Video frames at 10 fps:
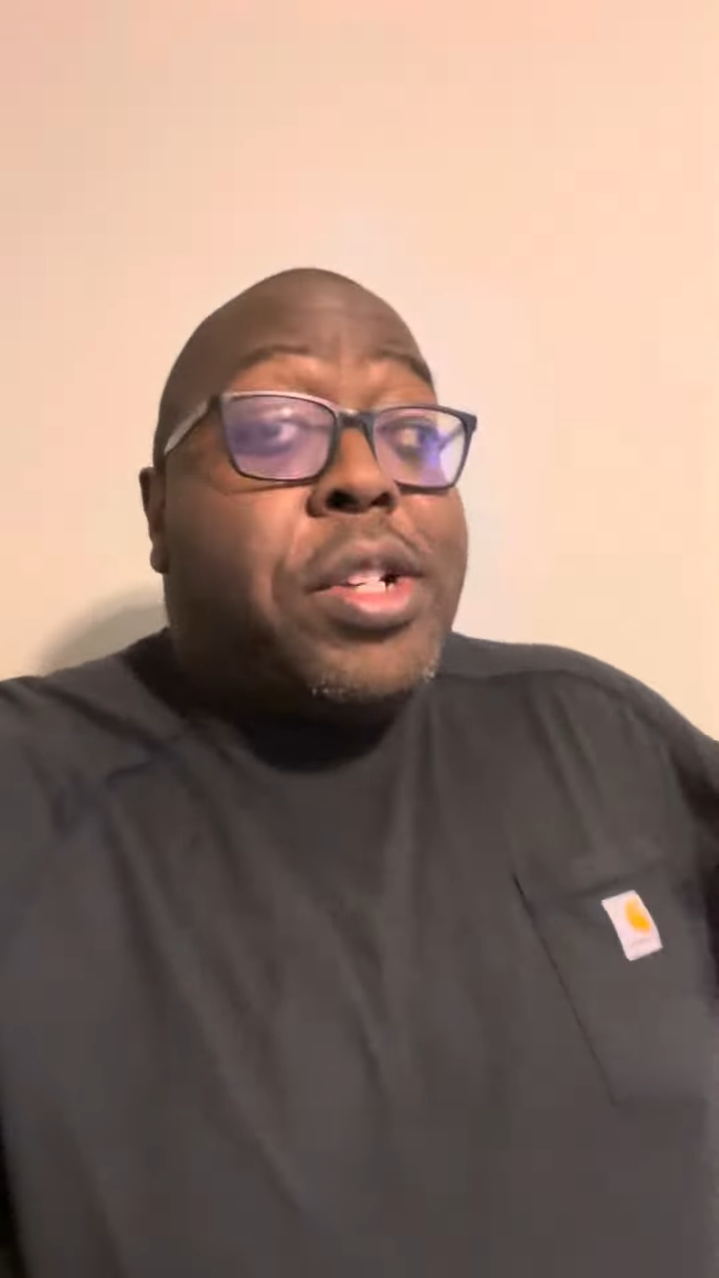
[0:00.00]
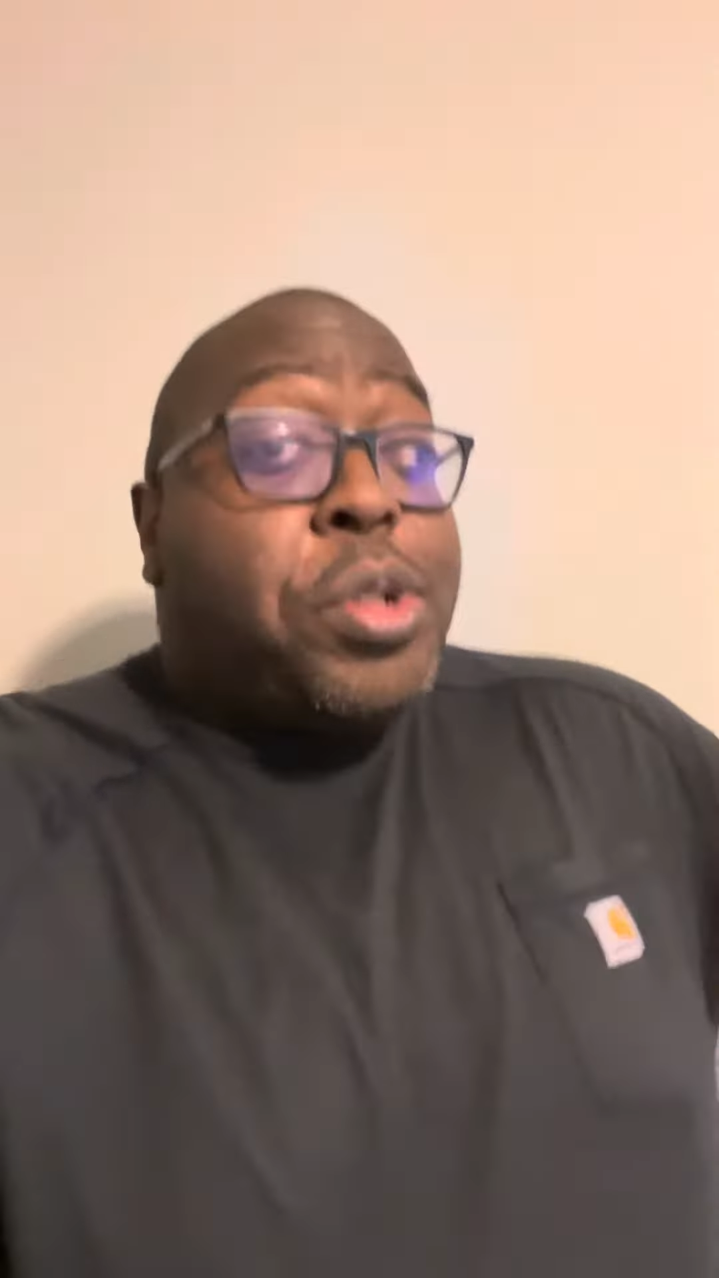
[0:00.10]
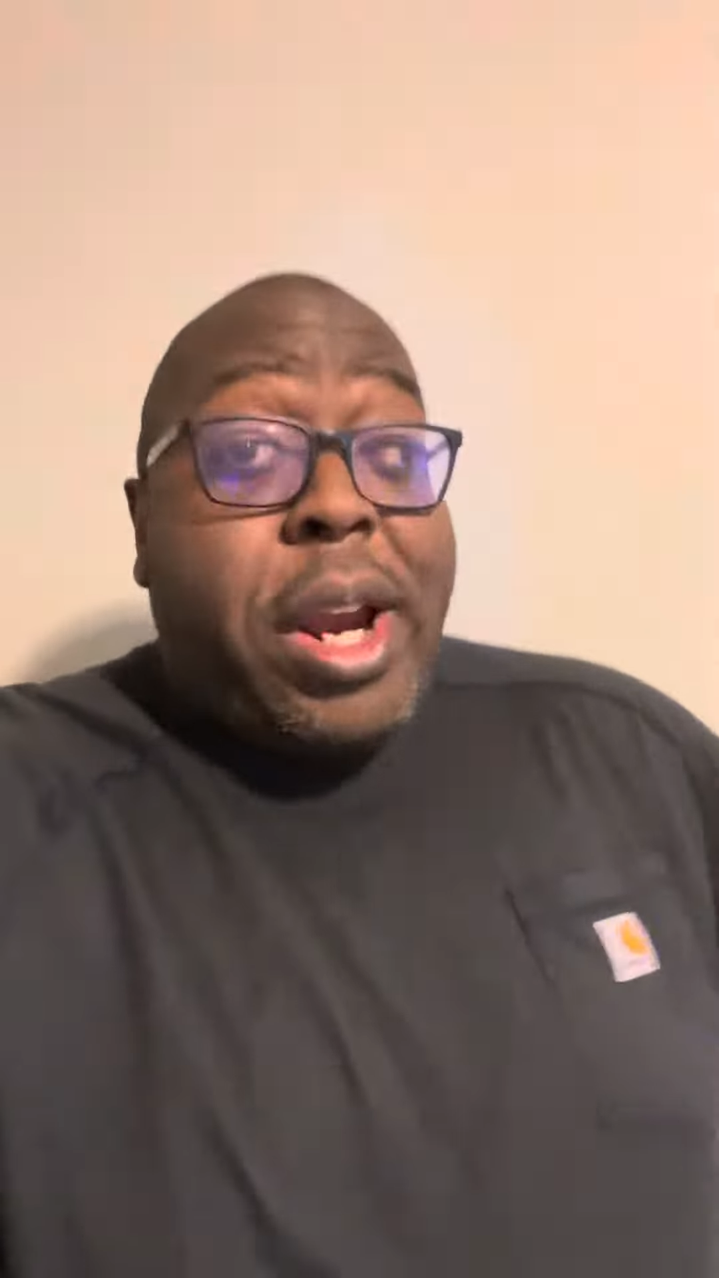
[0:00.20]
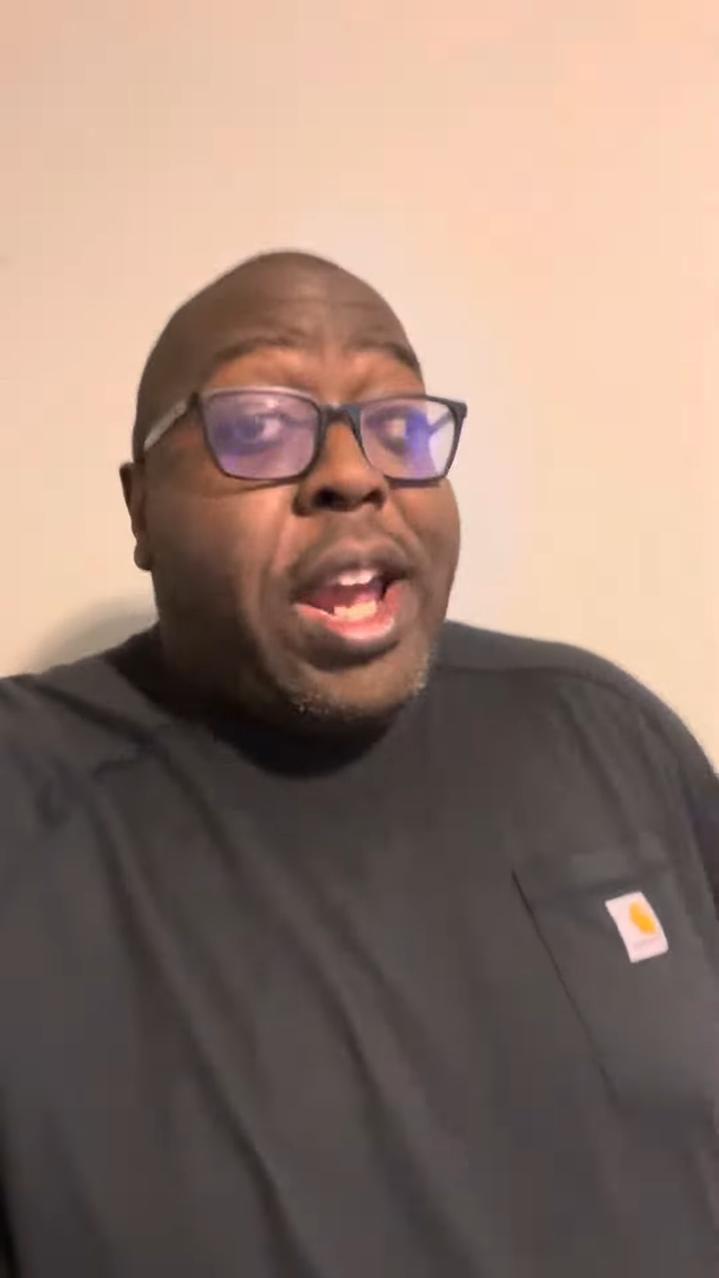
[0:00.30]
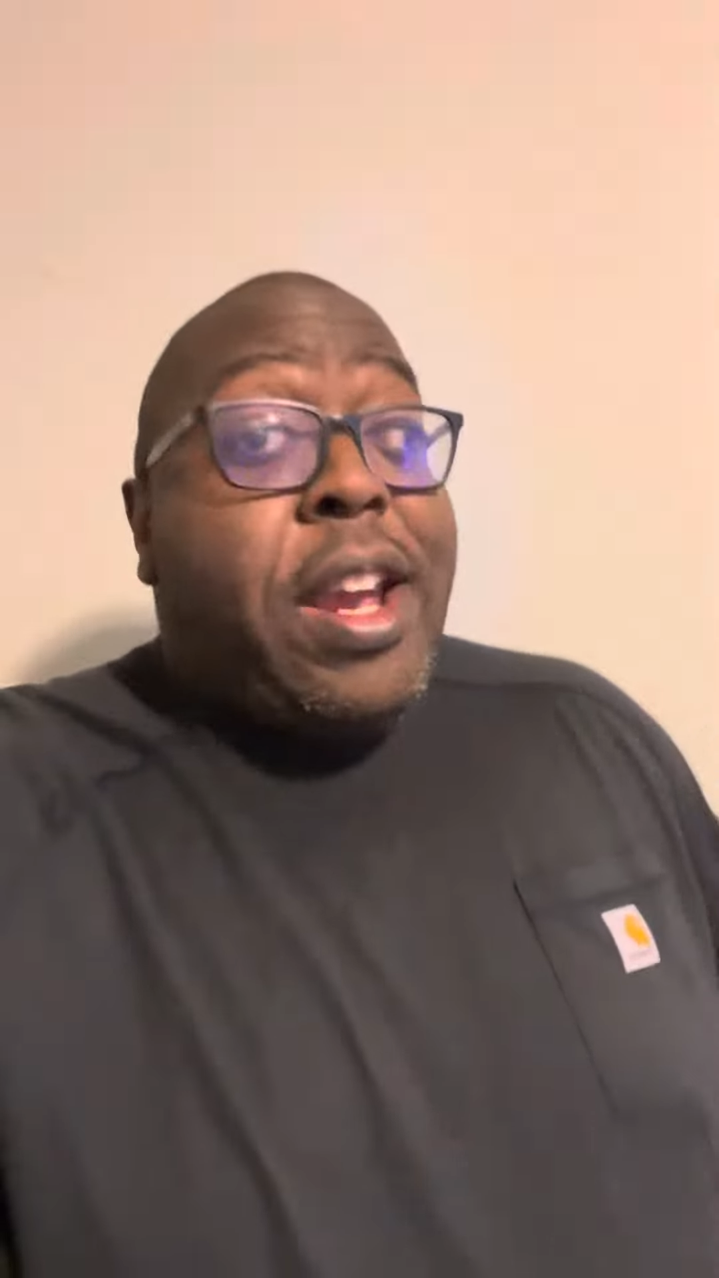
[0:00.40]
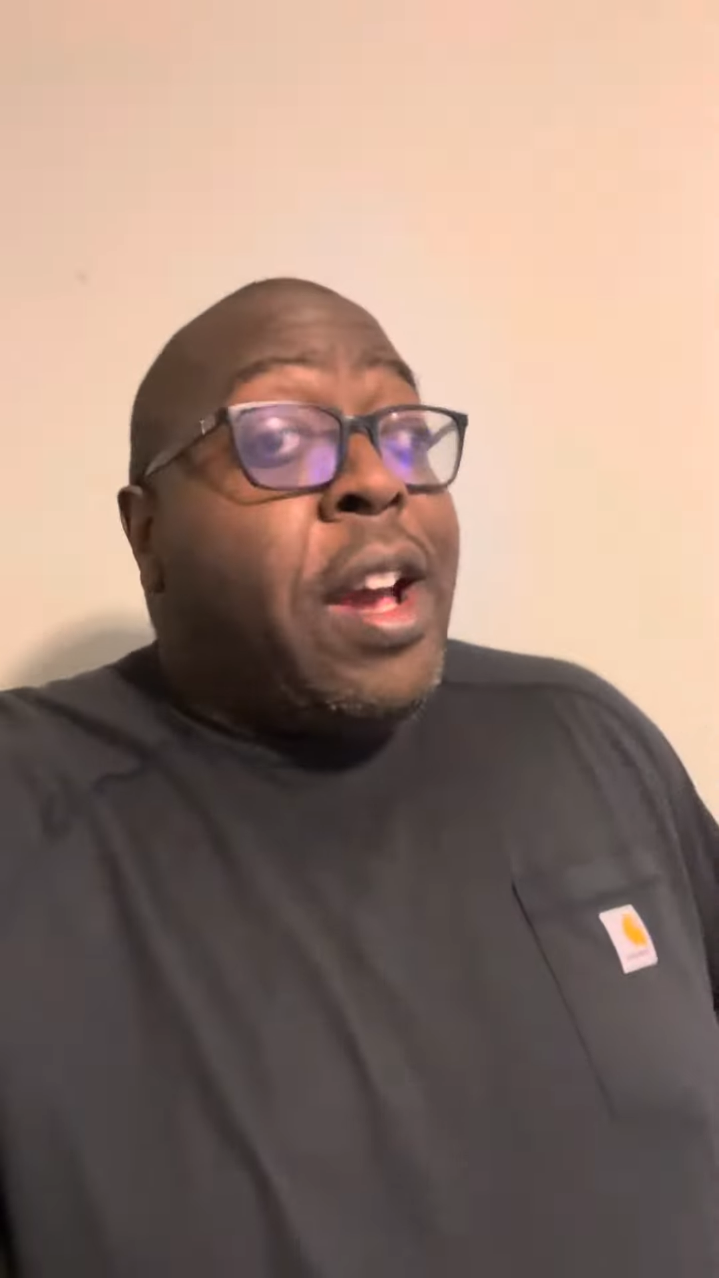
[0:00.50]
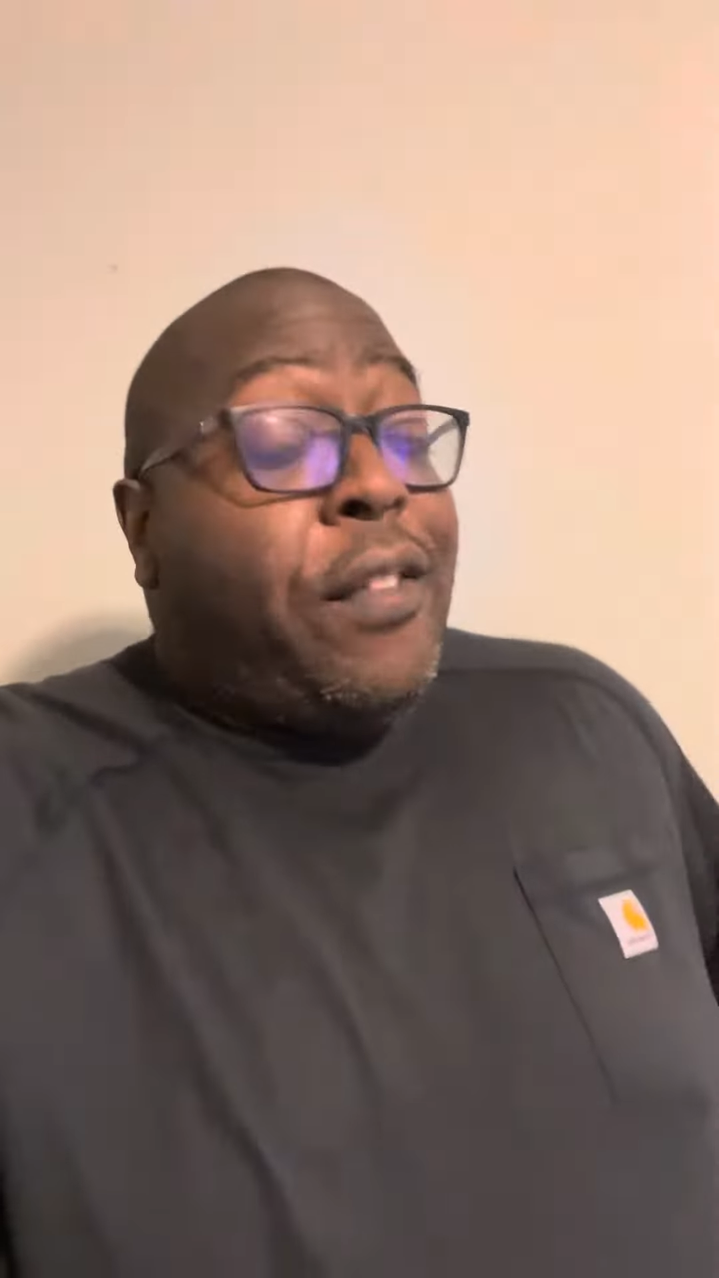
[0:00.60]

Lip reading: trade